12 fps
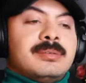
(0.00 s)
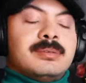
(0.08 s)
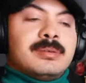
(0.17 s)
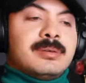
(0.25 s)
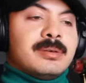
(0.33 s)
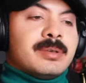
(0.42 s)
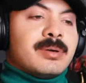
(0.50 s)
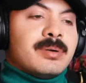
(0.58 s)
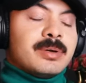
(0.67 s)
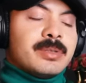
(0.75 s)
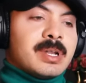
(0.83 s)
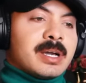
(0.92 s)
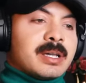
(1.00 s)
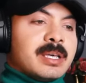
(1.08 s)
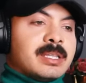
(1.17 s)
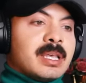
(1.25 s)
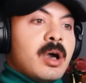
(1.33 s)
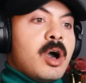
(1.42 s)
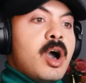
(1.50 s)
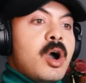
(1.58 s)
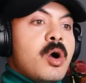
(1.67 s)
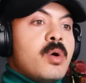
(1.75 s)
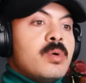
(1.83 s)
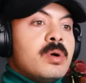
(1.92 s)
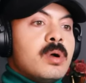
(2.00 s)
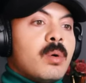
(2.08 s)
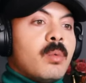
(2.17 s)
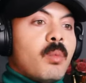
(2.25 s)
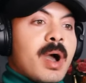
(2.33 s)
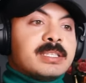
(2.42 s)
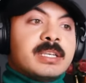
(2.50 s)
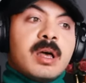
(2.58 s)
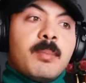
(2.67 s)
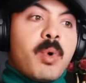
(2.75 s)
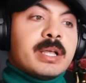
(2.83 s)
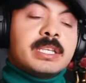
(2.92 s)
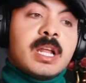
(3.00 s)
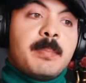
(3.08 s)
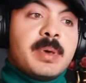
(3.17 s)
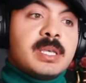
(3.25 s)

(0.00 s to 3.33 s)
not careta. Uh-oh! Wind it up, wind it up,